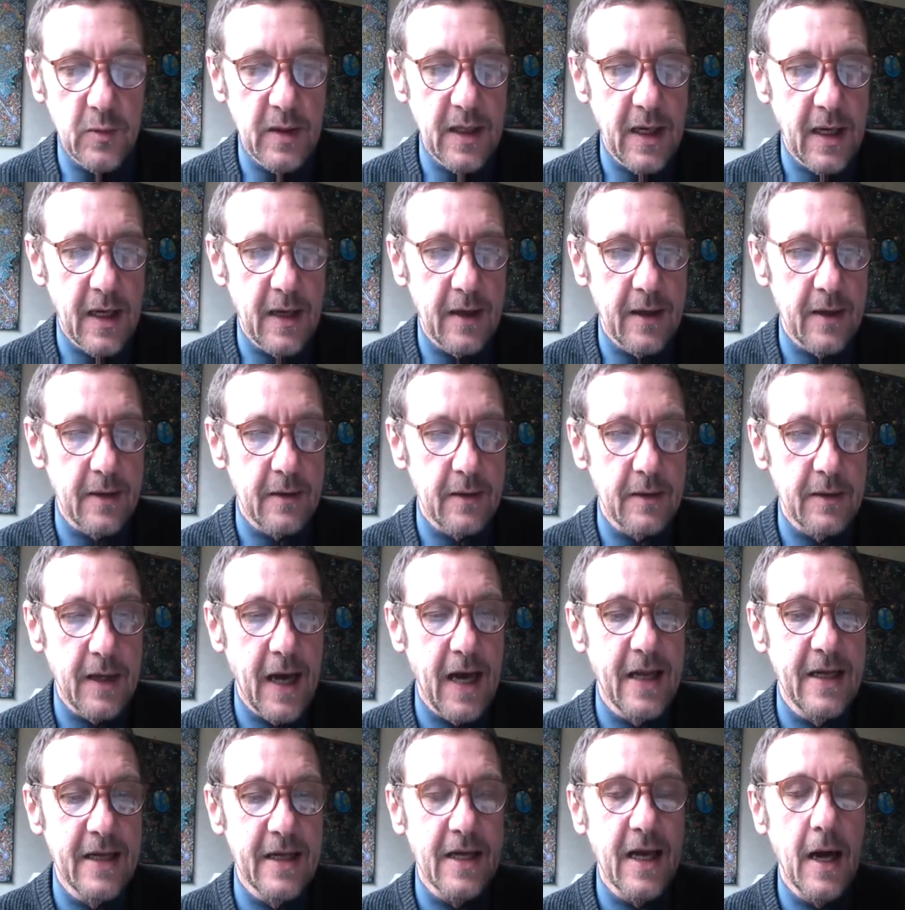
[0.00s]
we are
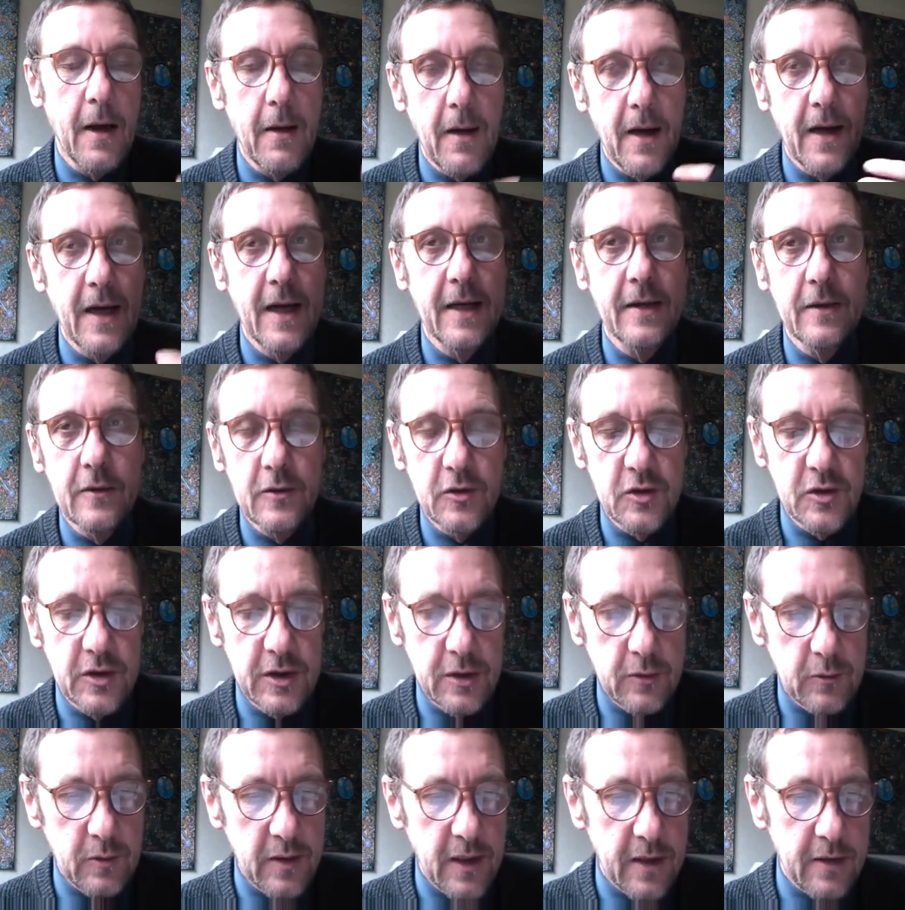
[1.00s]
adding our
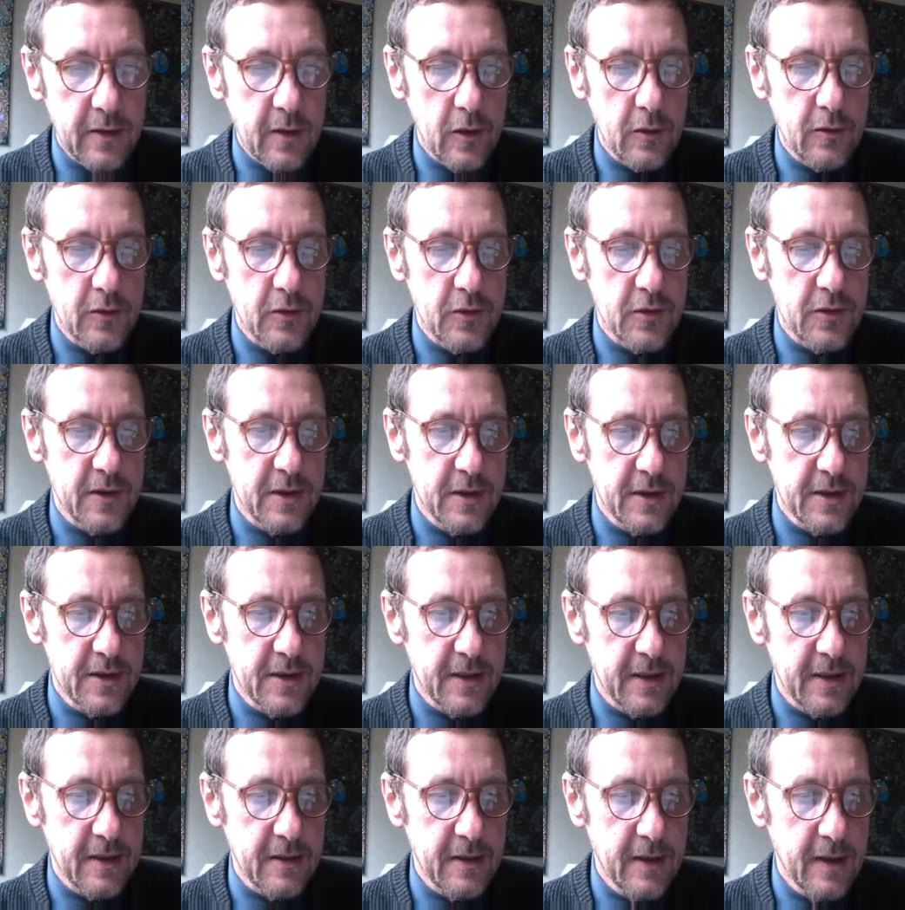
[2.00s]
energy to that
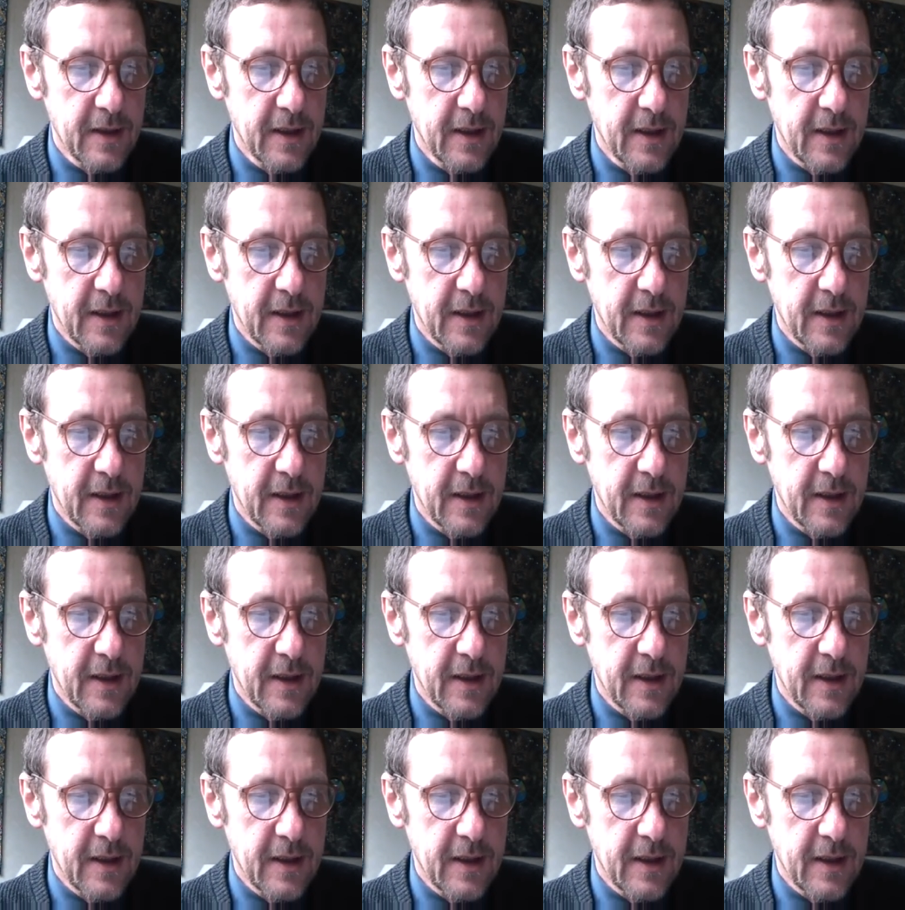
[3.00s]
consciousness, and